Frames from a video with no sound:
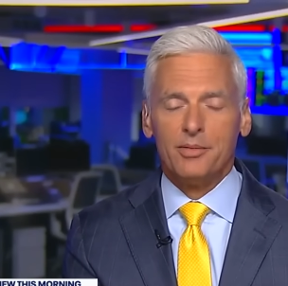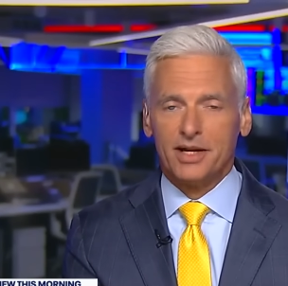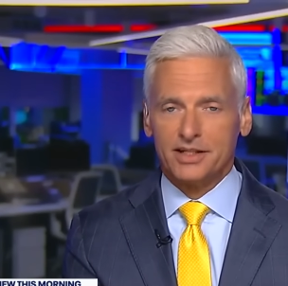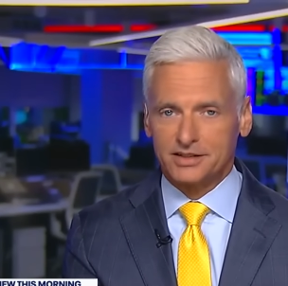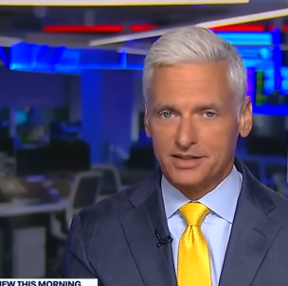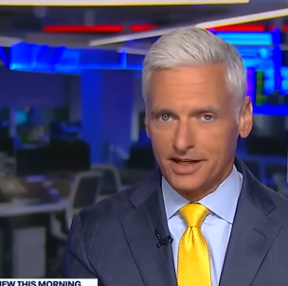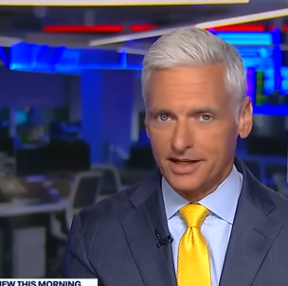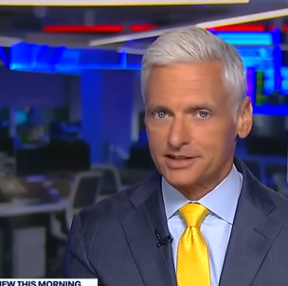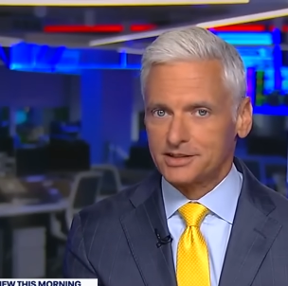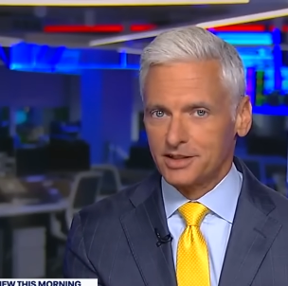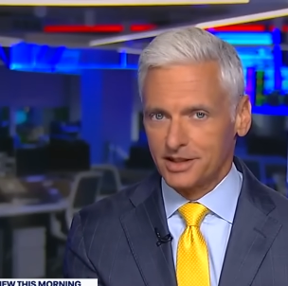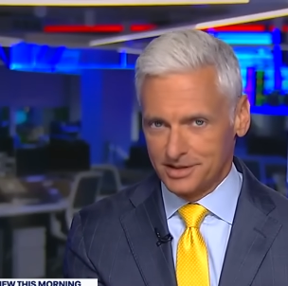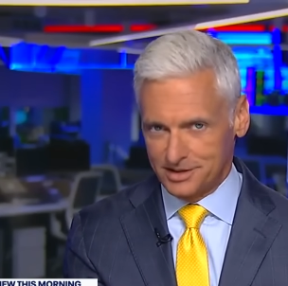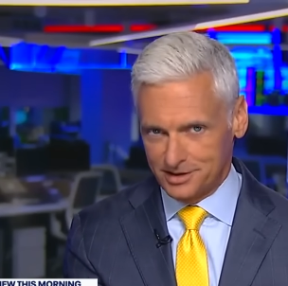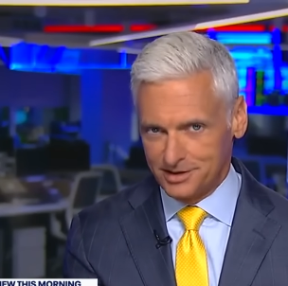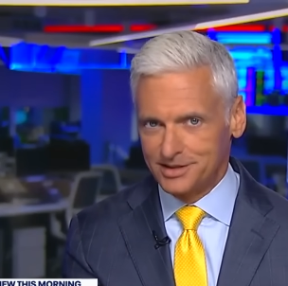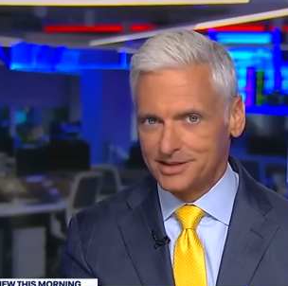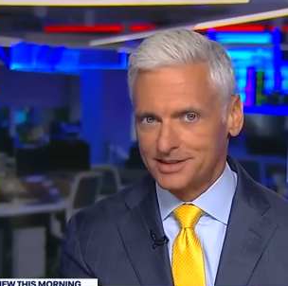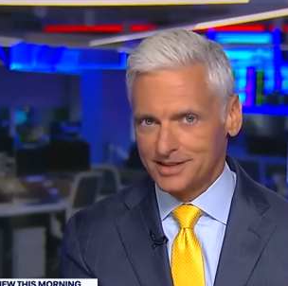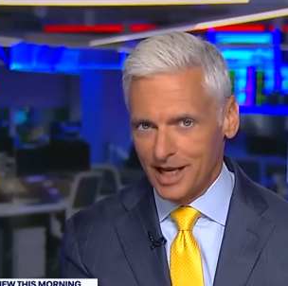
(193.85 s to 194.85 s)

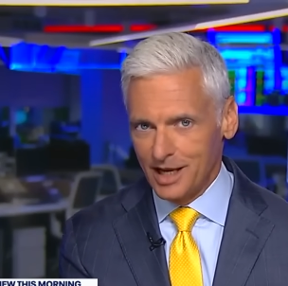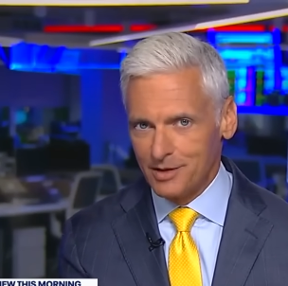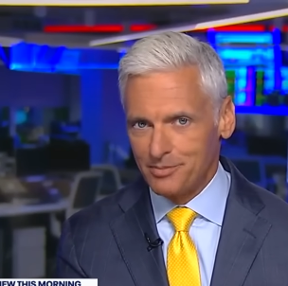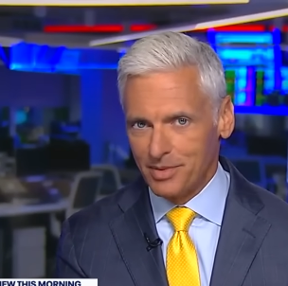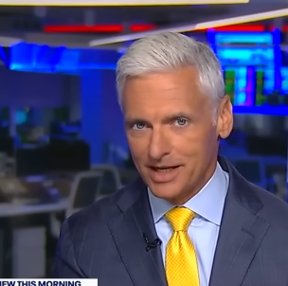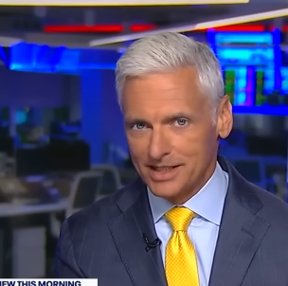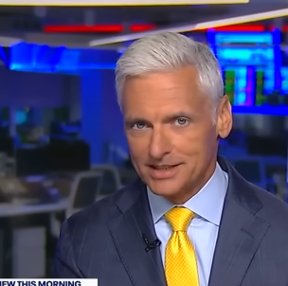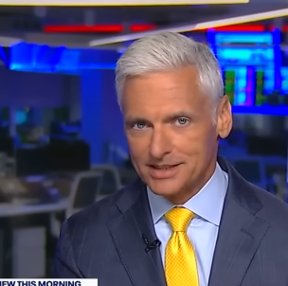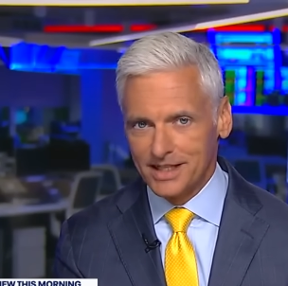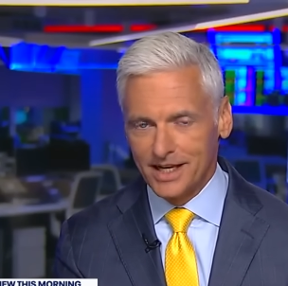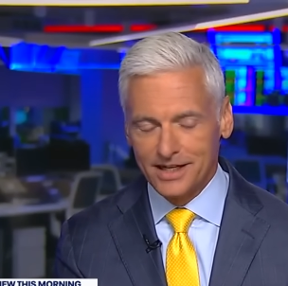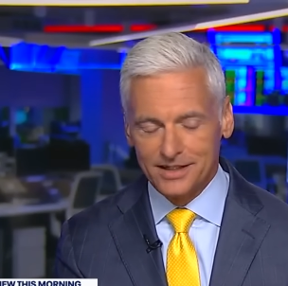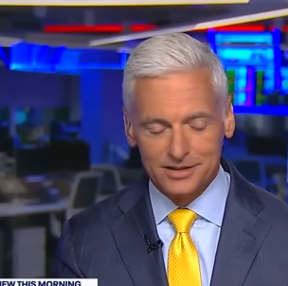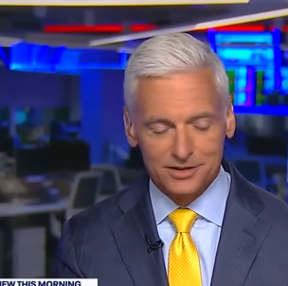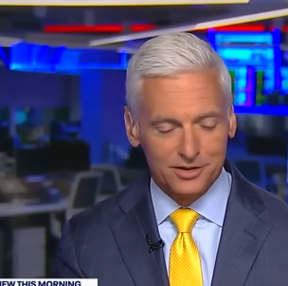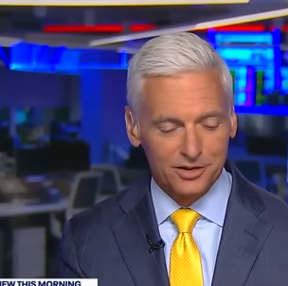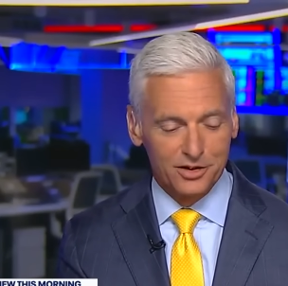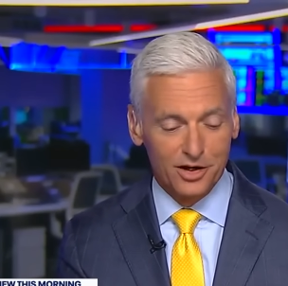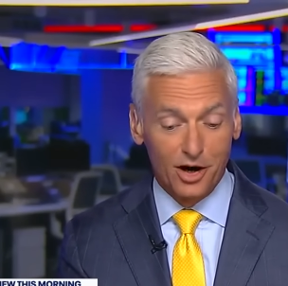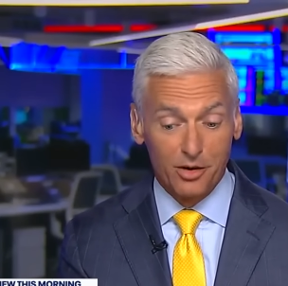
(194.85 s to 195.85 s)
It's state by state,
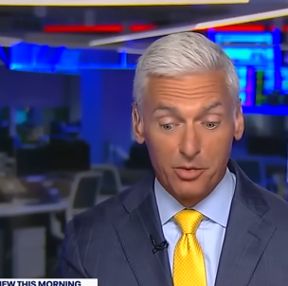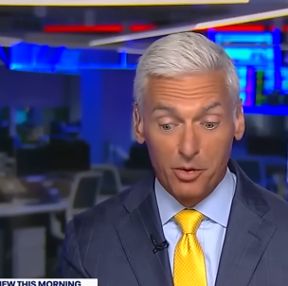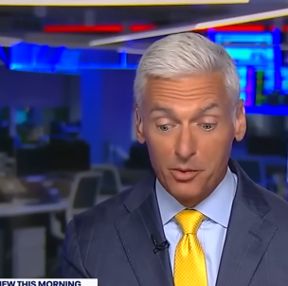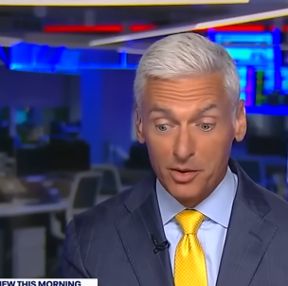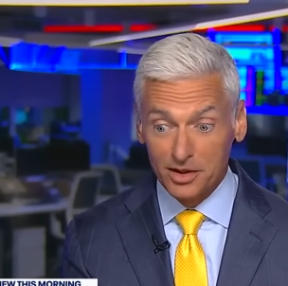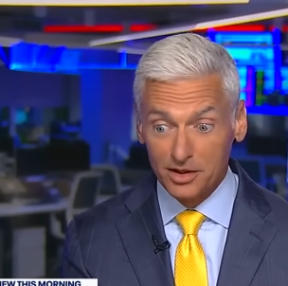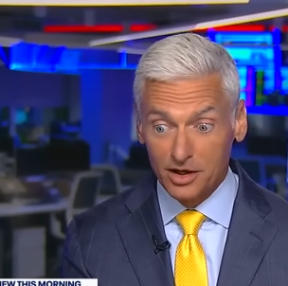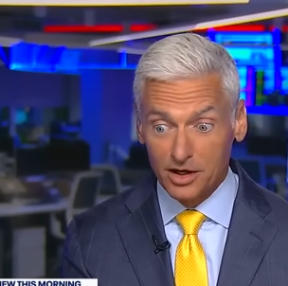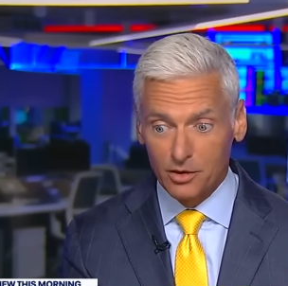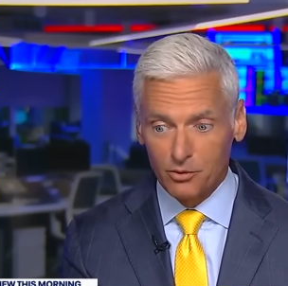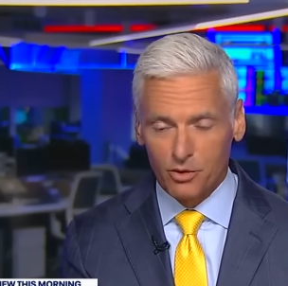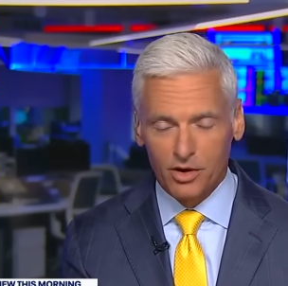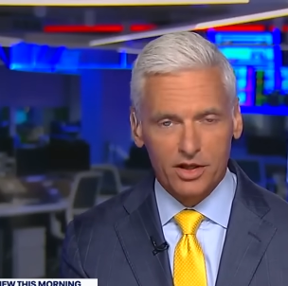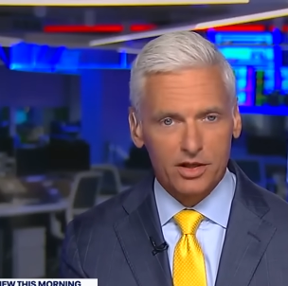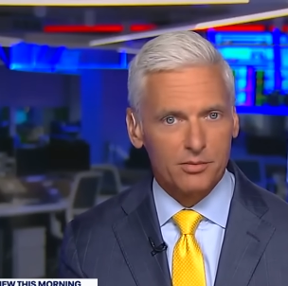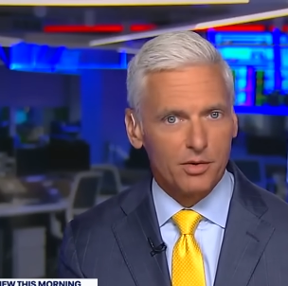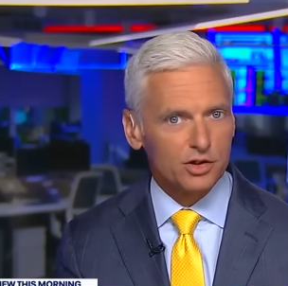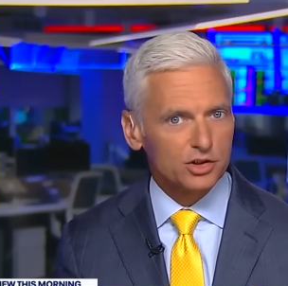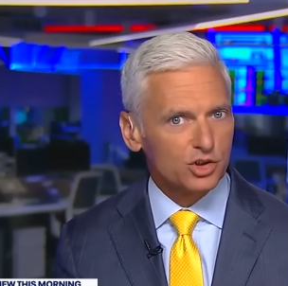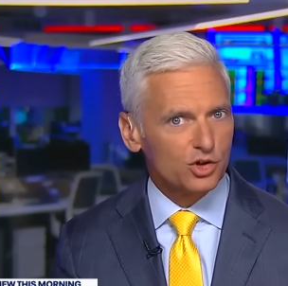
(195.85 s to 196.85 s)
as you know, but we look at one
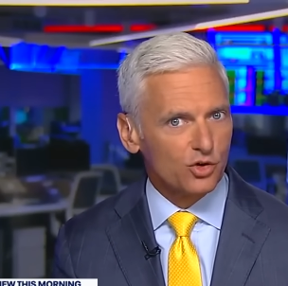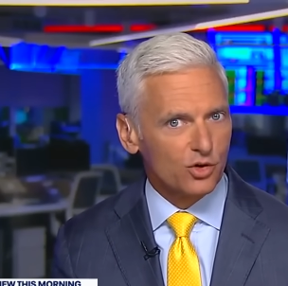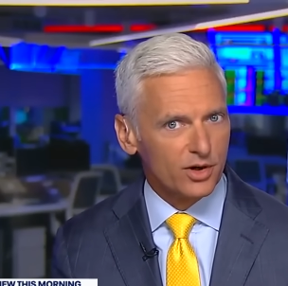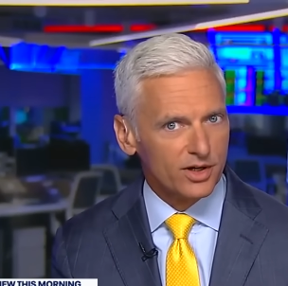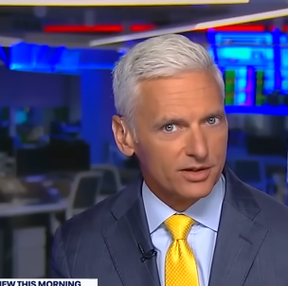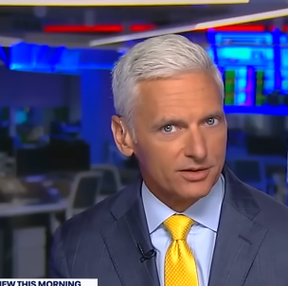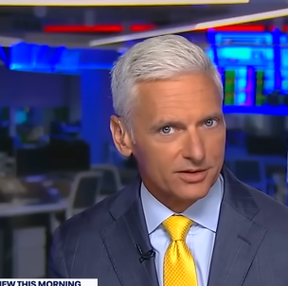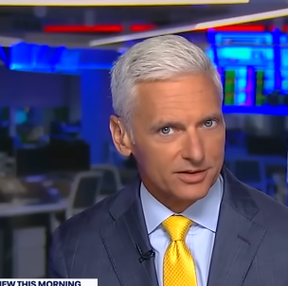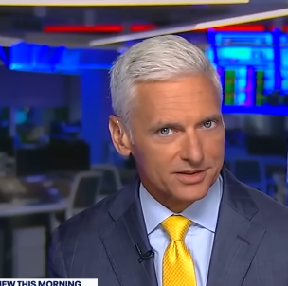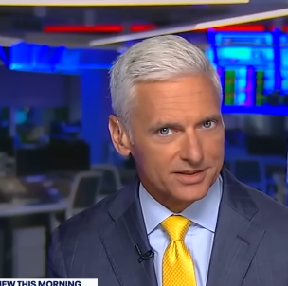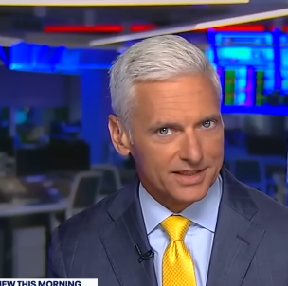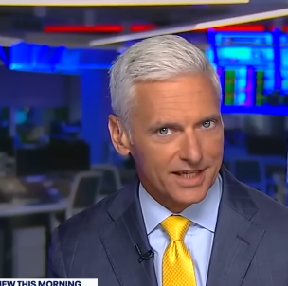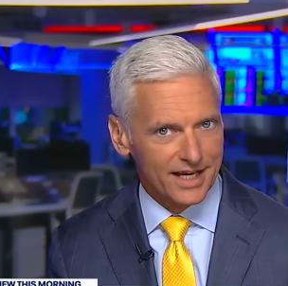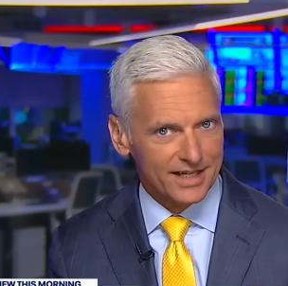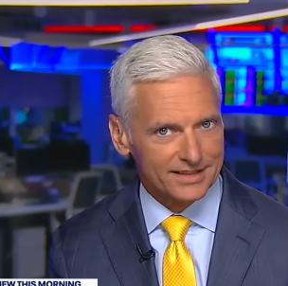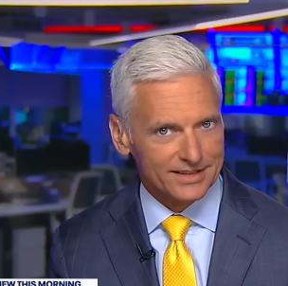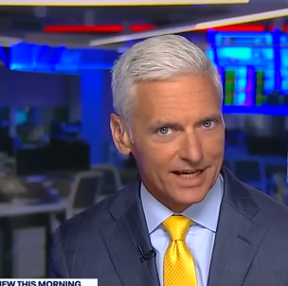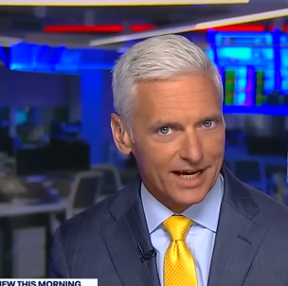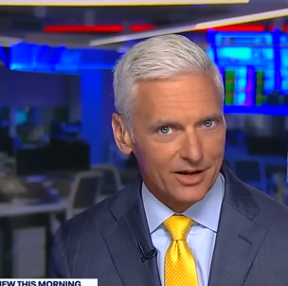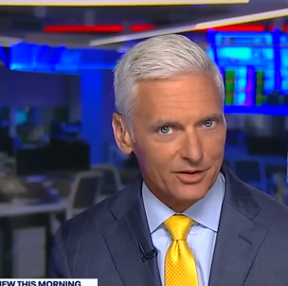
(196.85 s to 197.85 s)
of the most critical
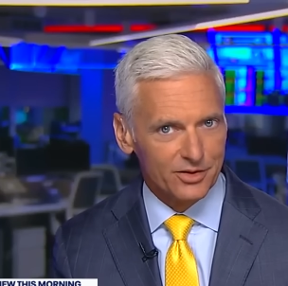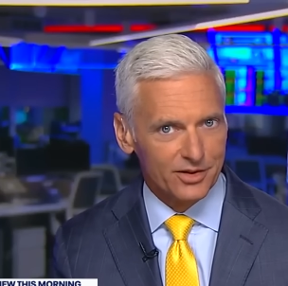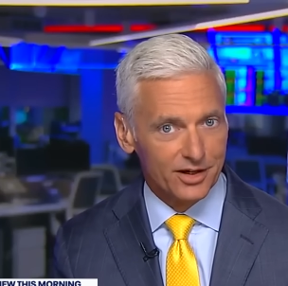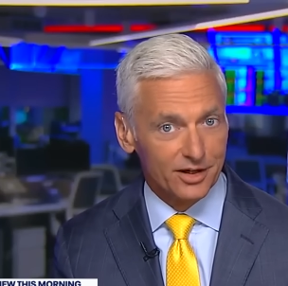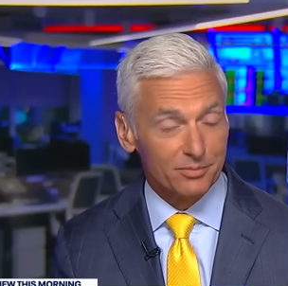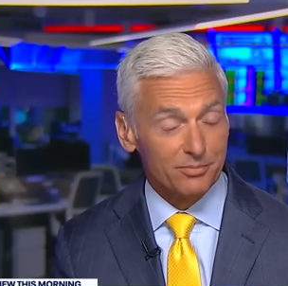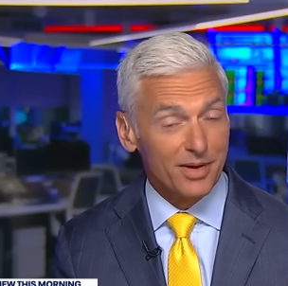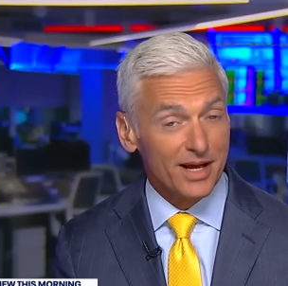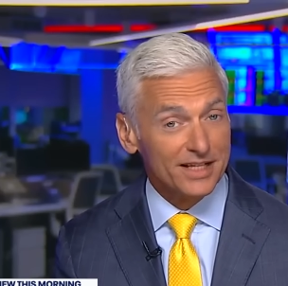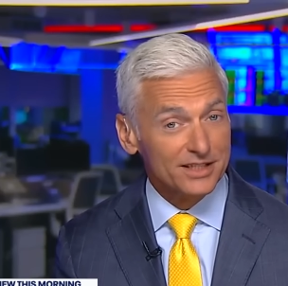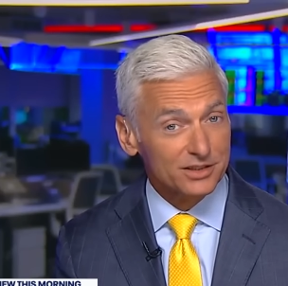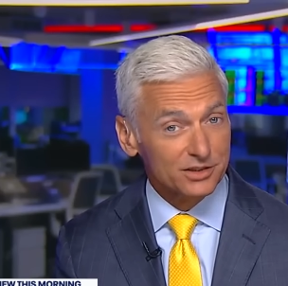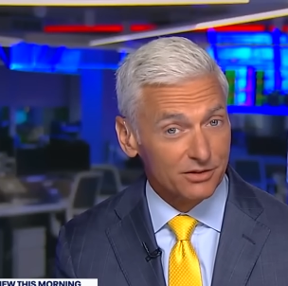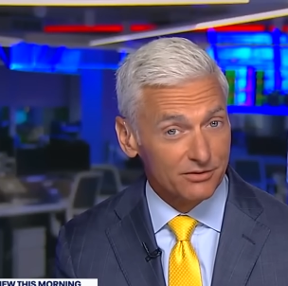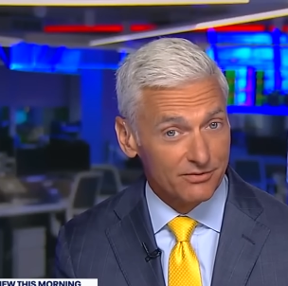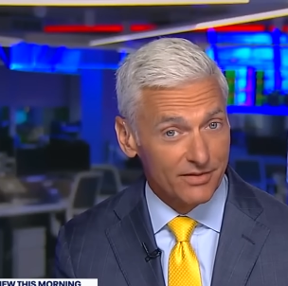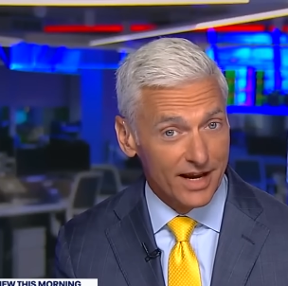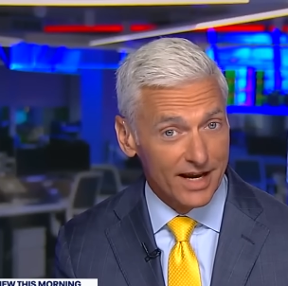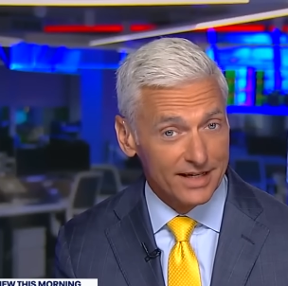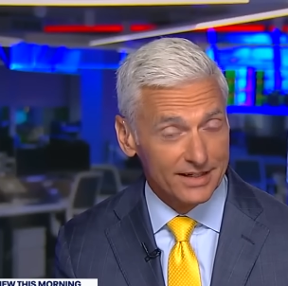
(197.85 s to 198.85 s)
states out there,
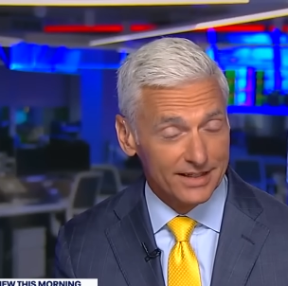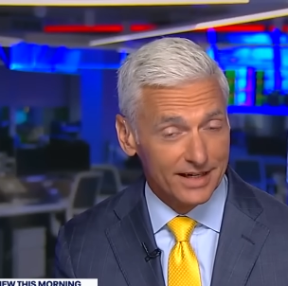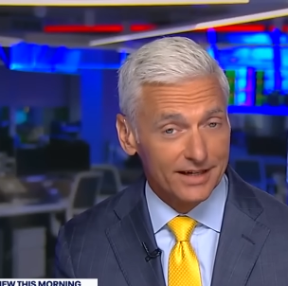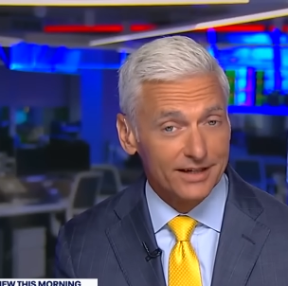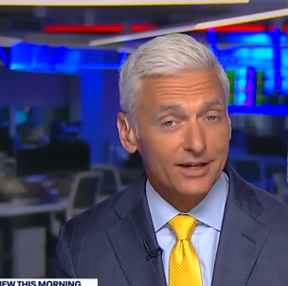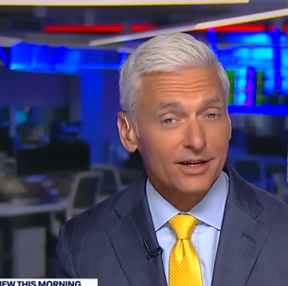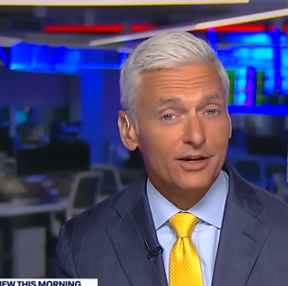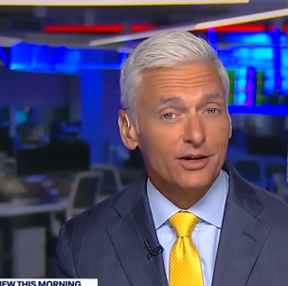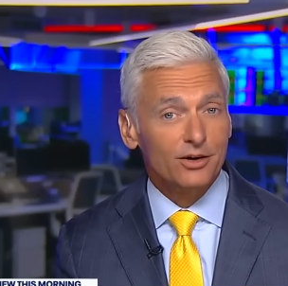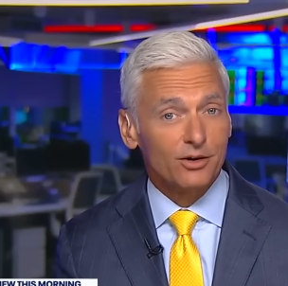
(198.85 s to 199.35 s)
Pennsylvania.